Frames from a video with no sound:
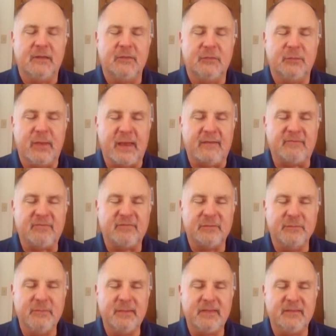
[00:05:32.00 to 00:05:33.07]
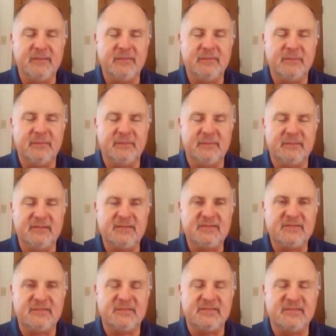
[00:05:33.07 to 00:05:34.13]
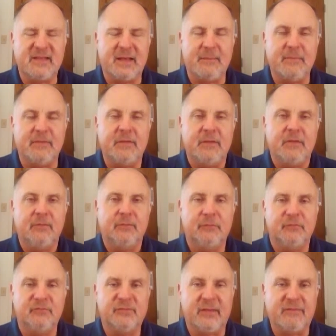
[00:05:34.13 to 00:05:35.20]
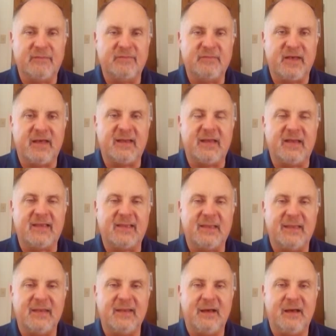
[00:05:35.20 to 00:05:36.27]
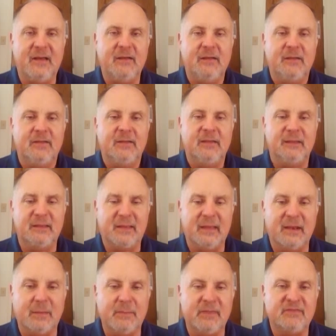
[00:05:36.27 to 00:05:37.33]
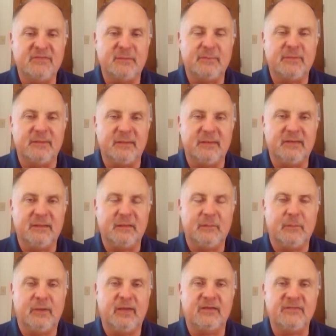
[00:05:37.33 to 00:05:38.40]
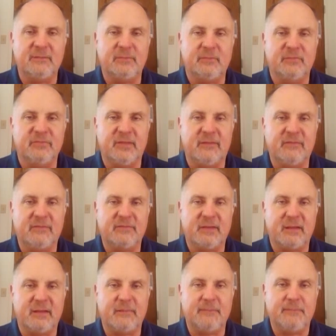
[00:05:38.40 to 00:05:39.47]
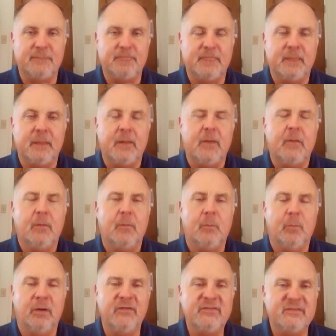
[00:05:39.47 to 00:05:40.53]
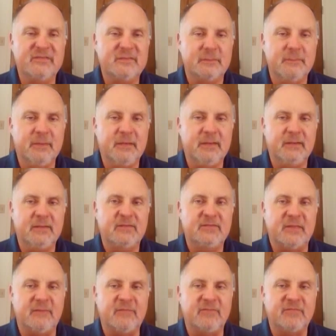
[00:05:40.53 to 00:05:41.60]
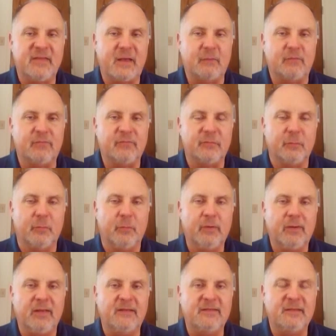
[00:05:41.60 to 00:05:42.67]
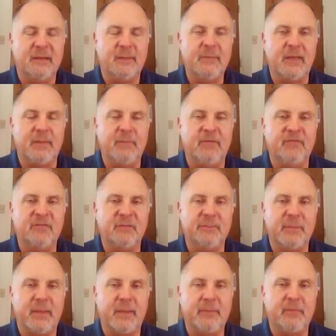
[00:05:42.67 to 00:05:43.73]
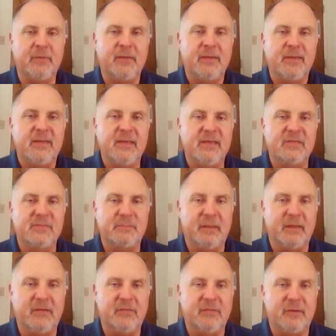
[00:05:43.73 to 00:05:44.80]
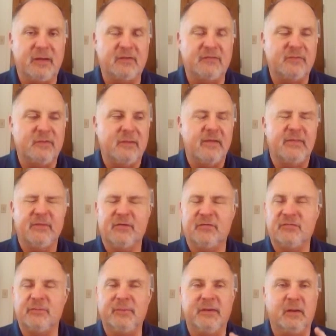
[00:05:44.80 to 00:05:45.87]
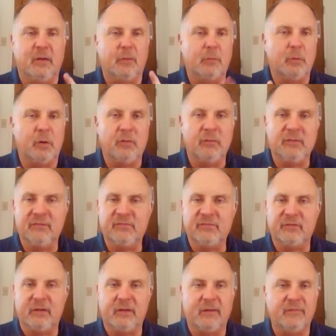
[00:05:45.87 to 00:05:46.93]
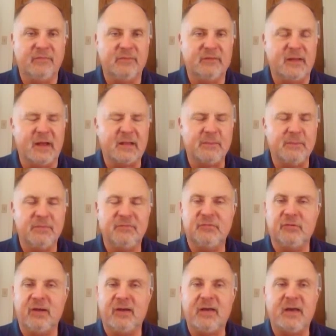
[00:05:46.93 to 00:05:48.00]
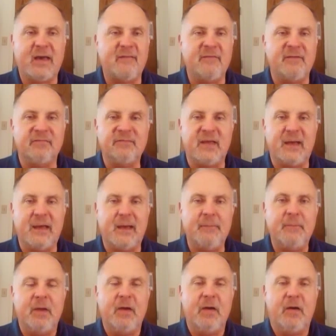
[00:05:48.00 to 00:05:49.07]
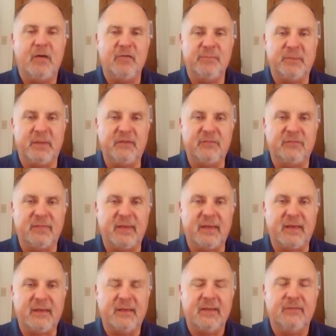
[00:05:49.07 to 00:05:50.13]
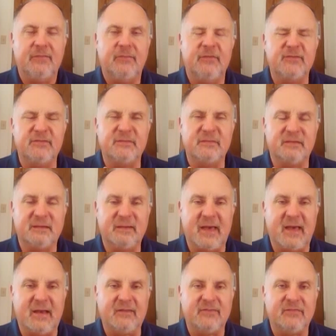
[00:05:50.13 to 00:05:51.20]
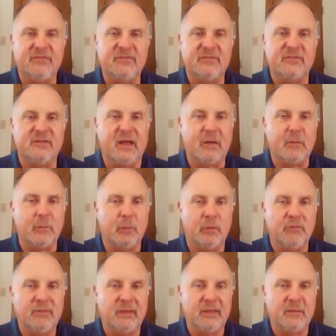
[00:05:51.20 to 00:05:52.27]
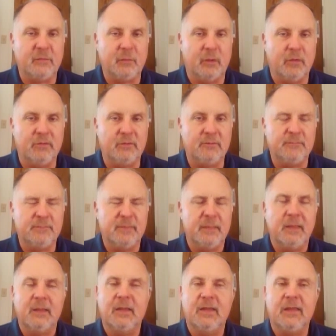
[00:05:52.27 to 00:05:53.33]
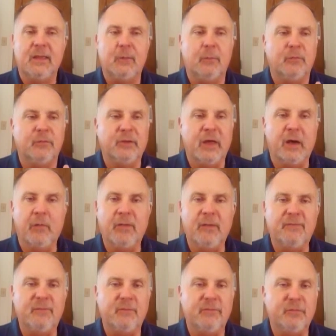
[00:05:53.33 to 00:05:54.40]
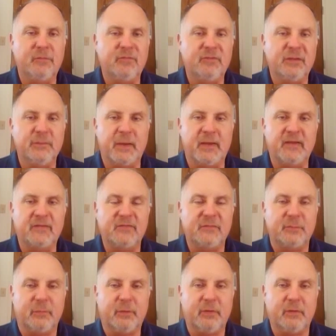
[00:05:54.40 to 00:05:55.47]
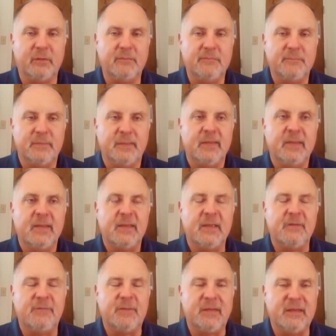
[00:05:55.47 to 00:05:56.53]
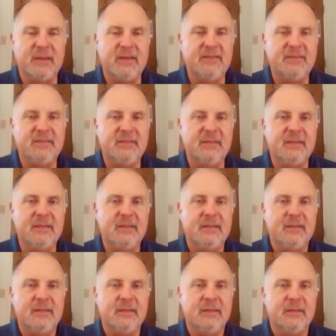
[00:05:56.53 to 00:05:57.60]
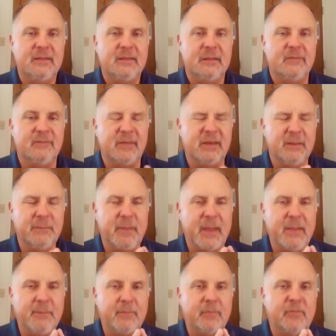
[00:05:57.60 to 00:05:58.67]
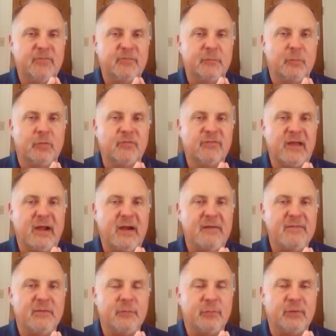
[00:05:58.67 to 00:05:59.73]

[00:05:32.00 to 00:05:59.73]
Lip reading: you have to submit this assignment through Safe Assign. It cannot be accepted any other way except through Safe Assign. Once it's submitted, Safe Assign will score it and tell me how much of the paper is plagiarized. There's to be no quoting of the documents. You don't have enough time or space for that. This is an analysis. It's not quoting. It will know if you've used anybody else's work. If any paper scores higher than